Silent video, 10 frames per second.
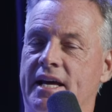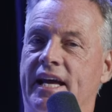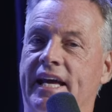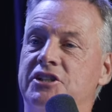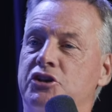
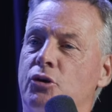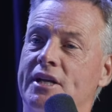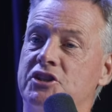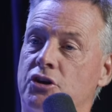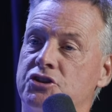He's, you yeah. know what
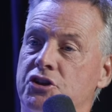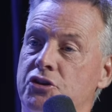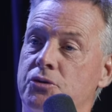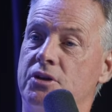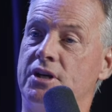he starts to
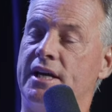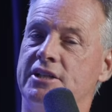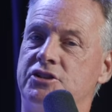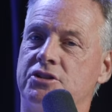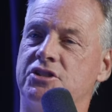do? He
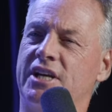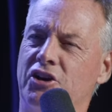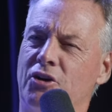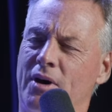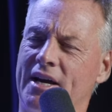starts to say, you
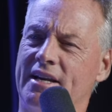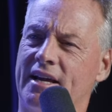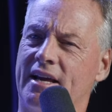know what?